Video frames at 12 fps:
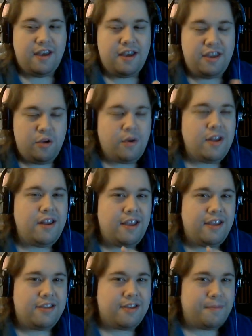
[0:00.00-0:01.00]
You can
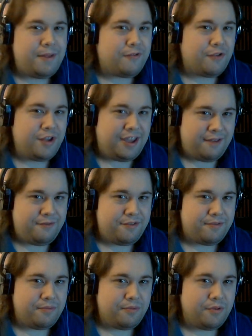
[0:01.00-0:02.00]
submit a free
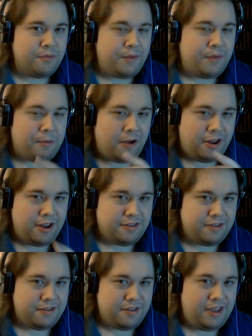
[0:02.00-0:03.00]
gift with a
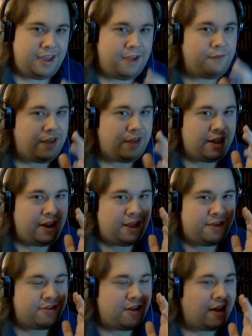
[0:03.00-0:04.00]
product if it
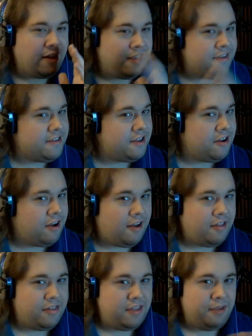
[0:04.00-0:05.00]
is not listed
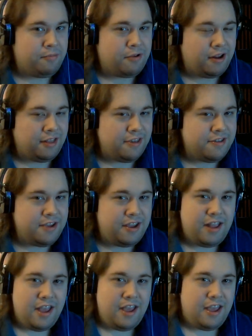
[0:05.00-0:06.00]
on the product
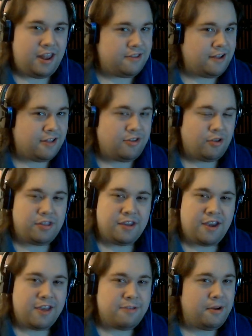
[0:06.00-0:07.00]
listing. It is not told to the
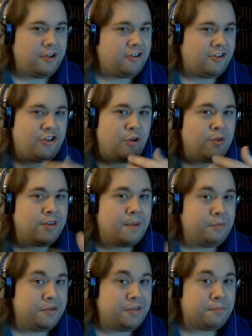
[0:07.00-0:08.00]
customer. It just shows
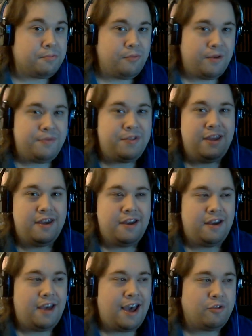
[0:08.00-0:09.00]
up with the
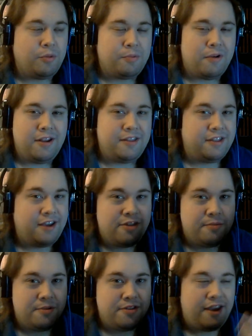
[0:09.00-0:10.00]
actual product, and the
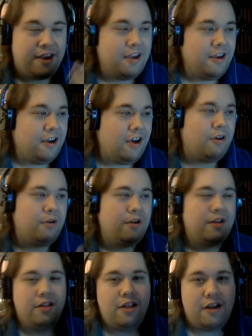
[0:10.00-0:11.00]
customer is like, oh,
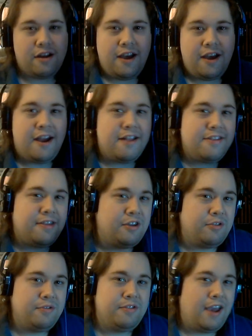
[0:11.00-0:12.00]
look, I got something
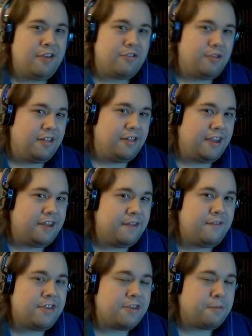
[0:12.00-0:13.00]
extra. Like,
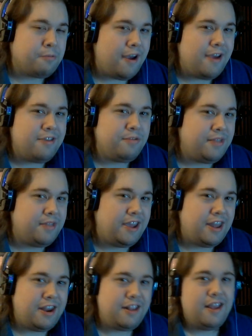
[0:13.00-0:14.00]
if it's a surprise when they
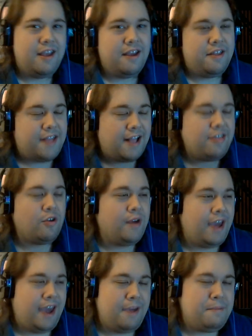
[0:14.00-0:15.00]
get it, that's
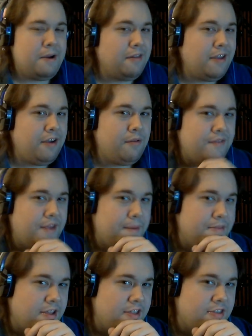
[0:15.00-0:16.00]
okay, apparently, with
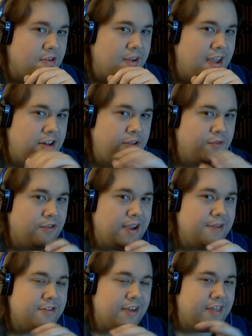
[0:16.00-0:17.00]
Amazon. It's okay to do free
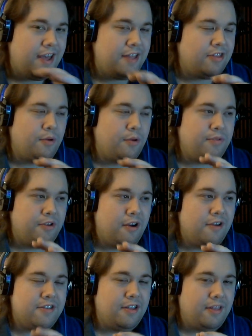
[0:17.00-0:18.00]
gifts like that, though there
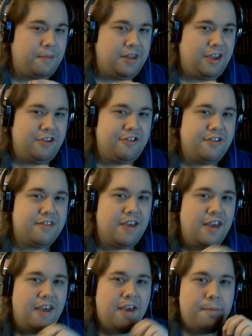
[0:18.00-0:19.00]
are still limitations.
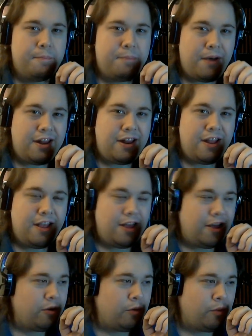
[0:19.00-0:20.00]
But
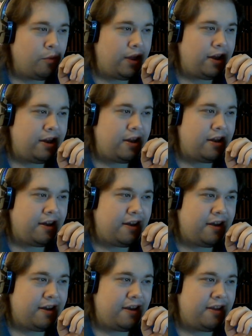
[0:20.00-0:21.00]
when
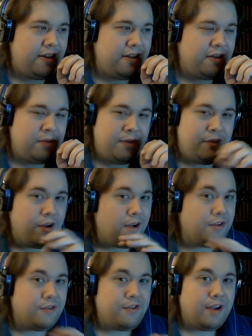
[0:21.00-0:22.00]
if you're
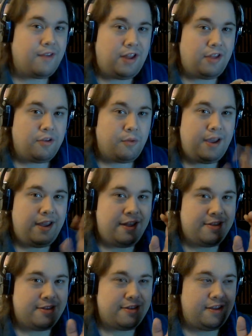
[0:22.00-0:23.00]
offering a free gift any other way,
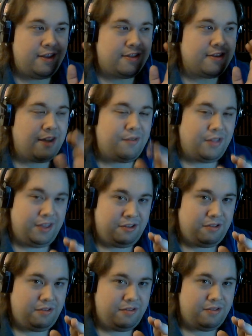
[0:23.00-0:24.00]
it's kind of
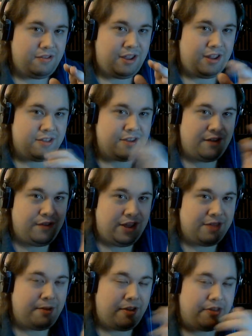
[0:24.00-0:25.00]
illegal, and it's kind of
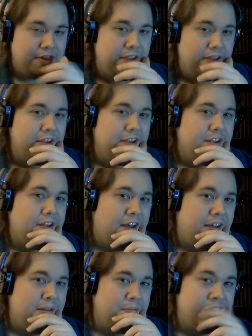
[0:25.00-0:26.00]
against policy.
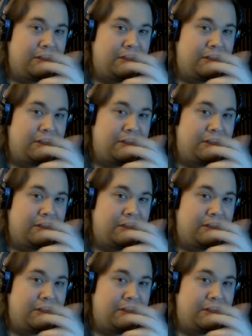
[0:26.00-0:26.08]
You